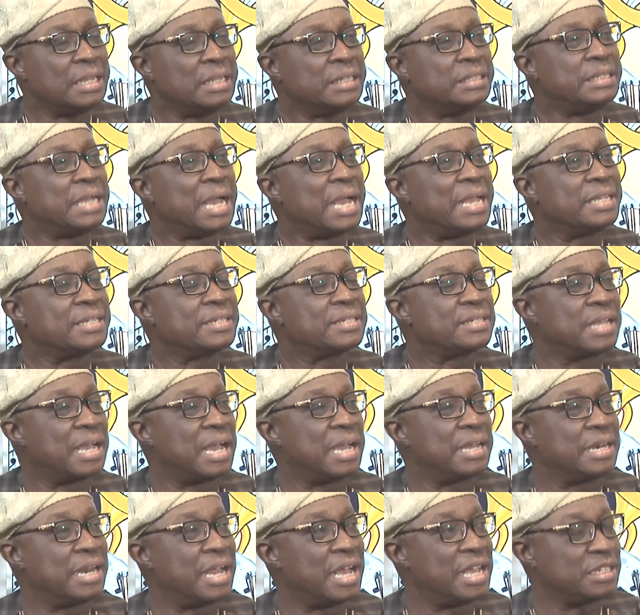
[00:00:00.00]
There is
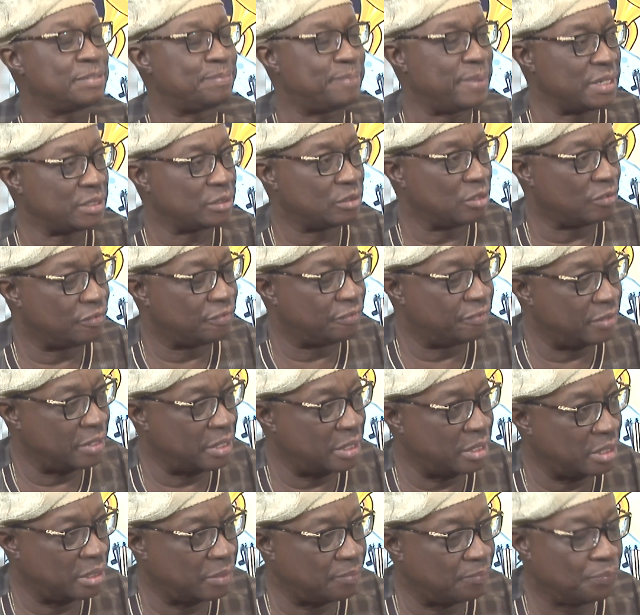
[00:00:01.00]
an aspect of
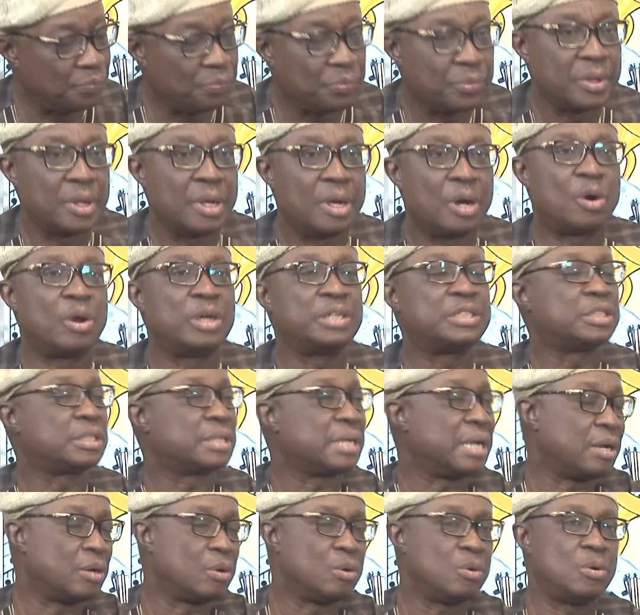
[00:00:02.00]
Roy
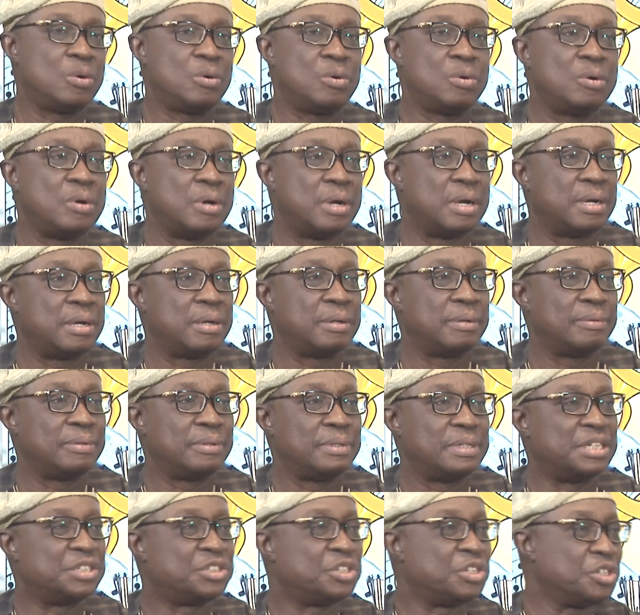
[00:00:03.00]
Chicago,
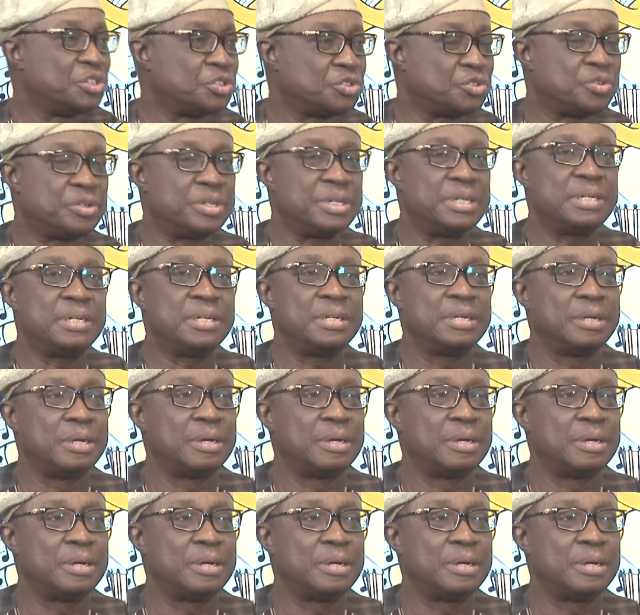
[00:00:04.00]
his history,